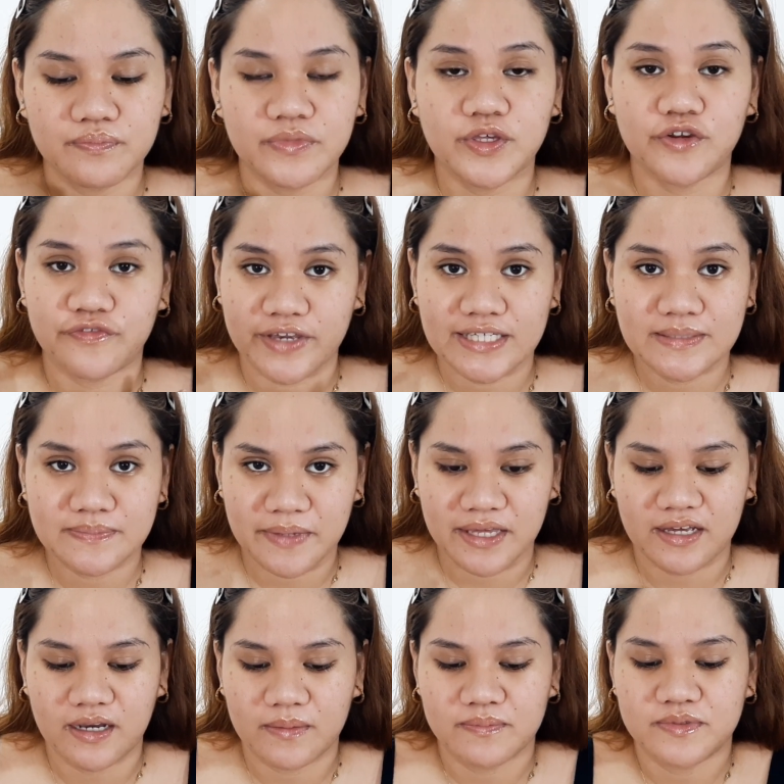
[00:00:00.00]
your face
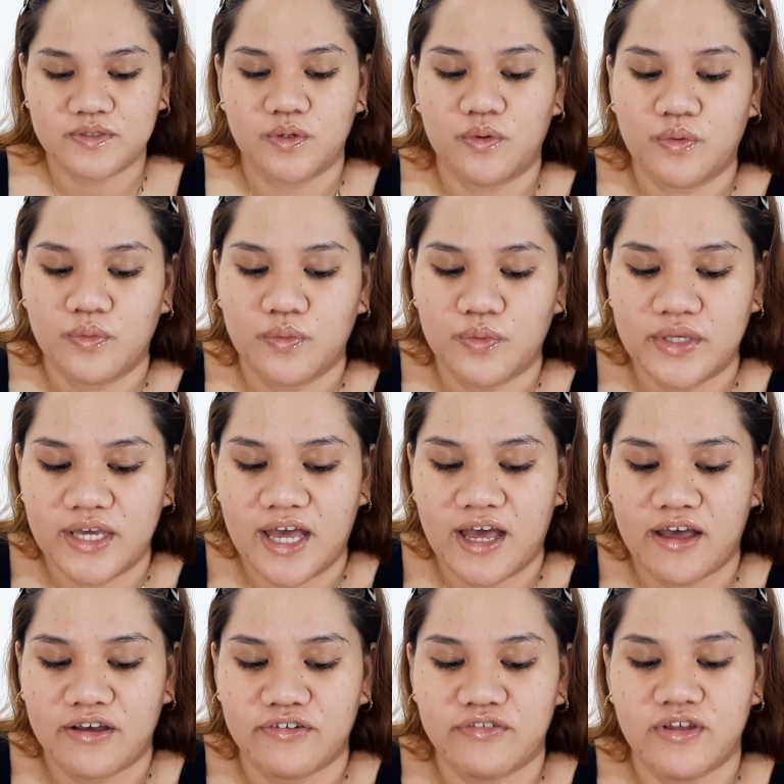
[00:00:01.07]
makeup. So we
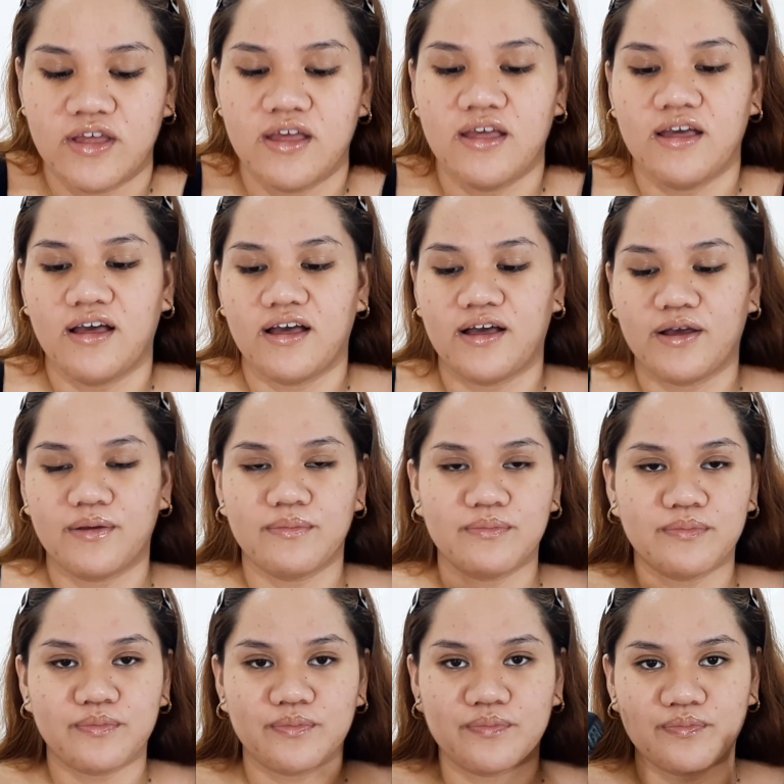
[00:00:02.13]
have
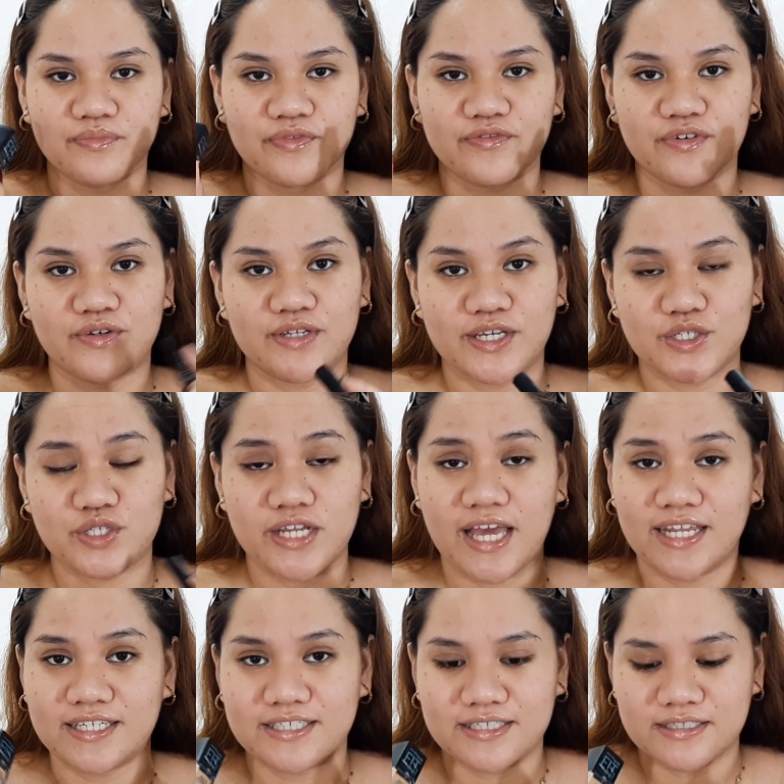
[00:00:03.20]
foundation
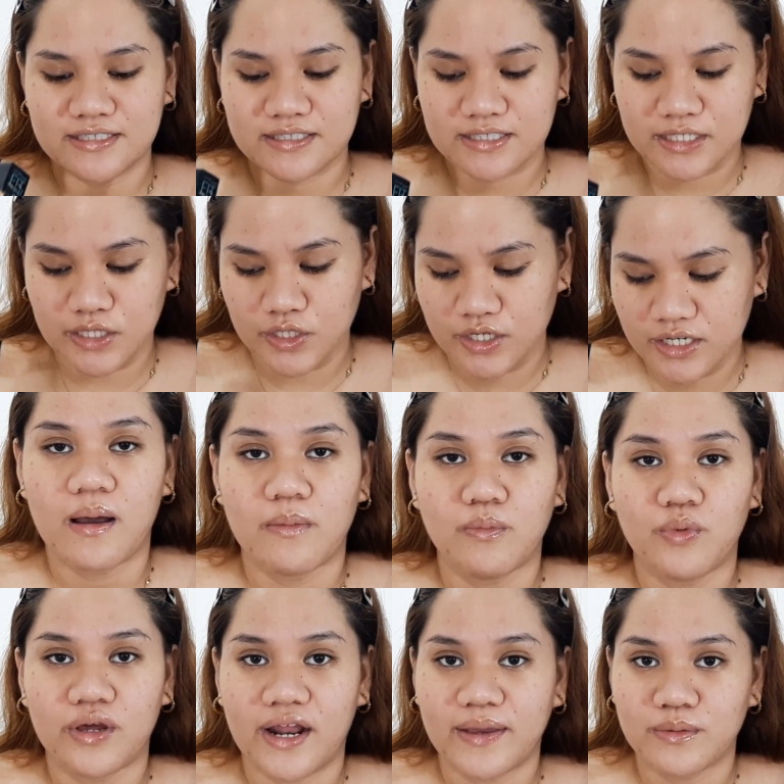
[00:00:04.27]
and concealer.
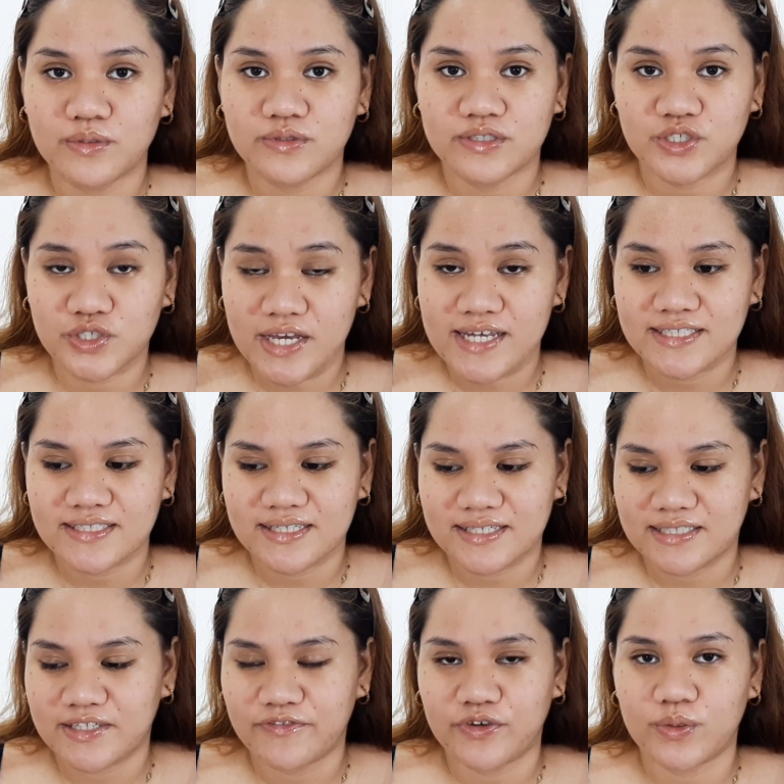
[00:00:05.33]
What I would suggest
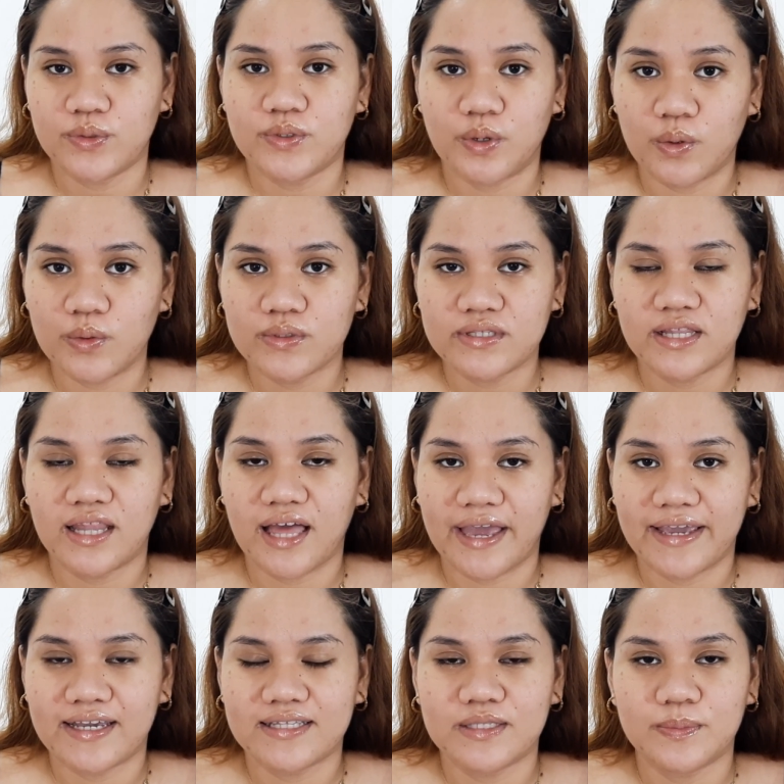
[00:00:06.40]
is, if you don't
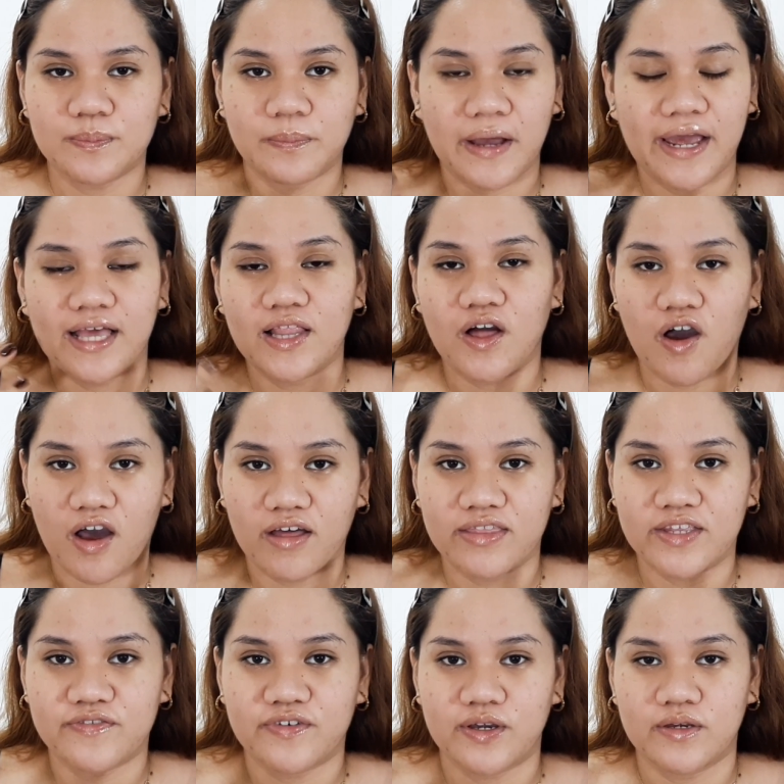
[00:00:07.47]
like to pile on
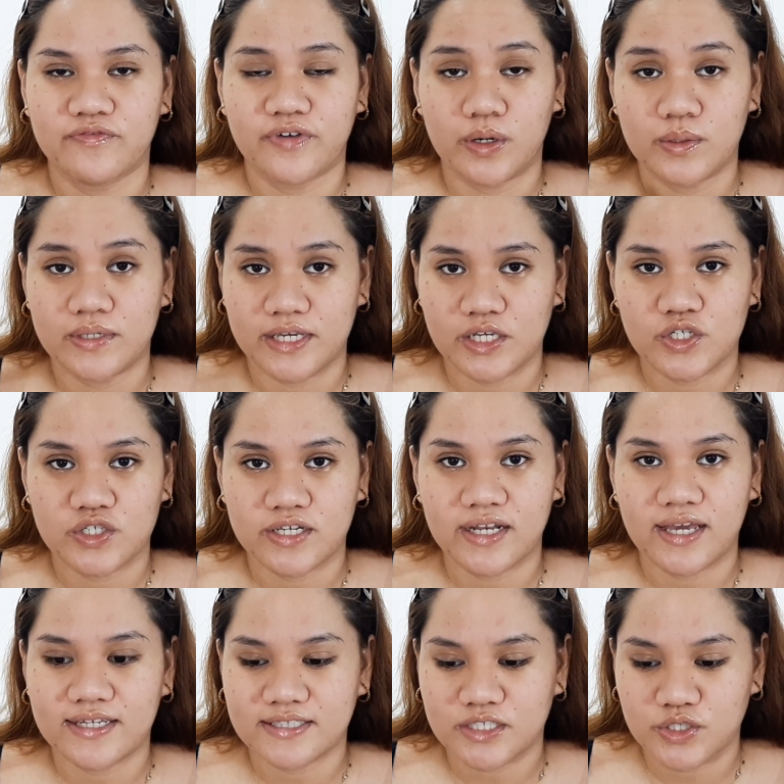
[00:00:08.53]
the foundation,
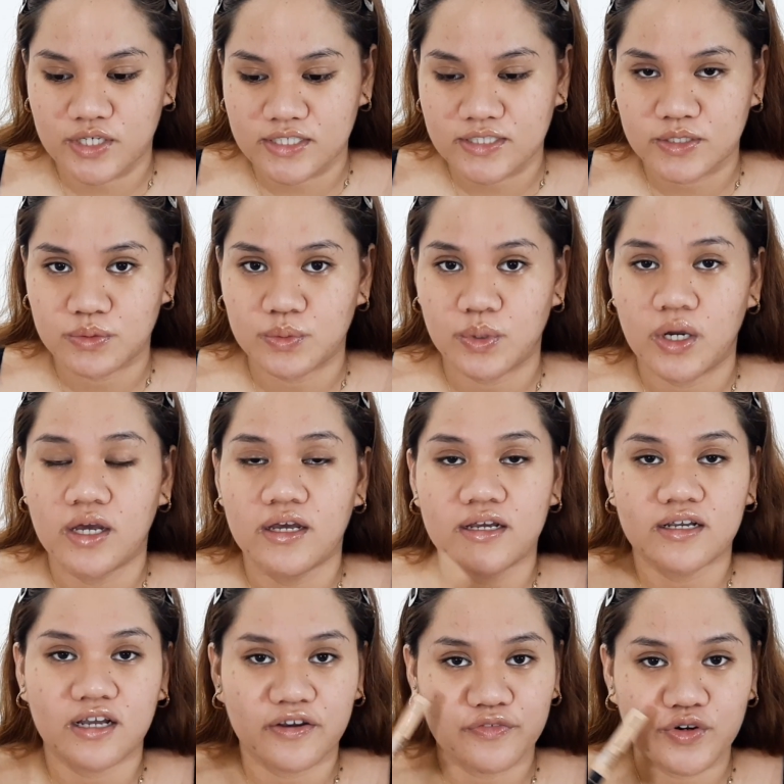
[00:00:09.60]
I suggest you
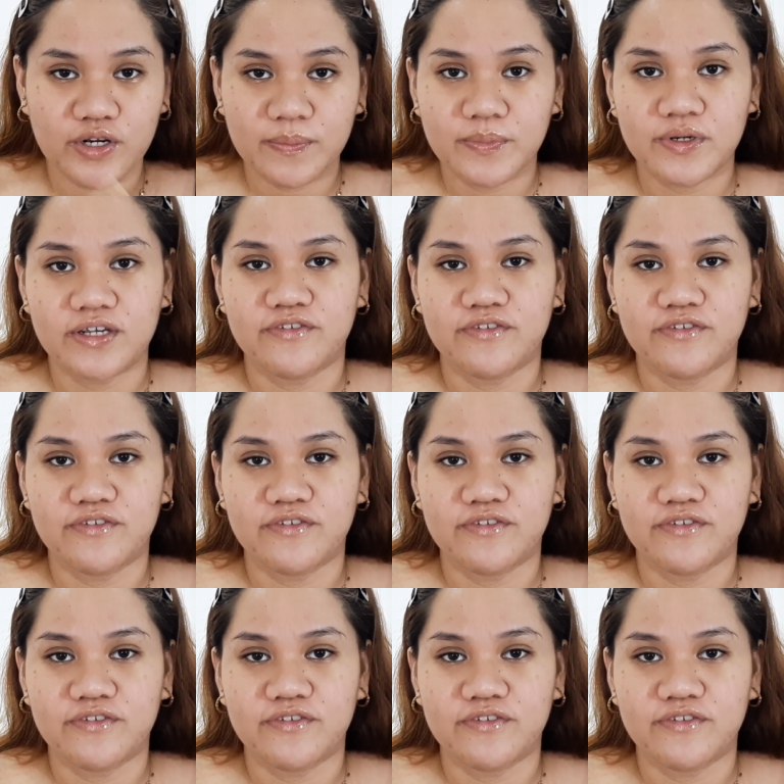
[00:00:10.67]
cover up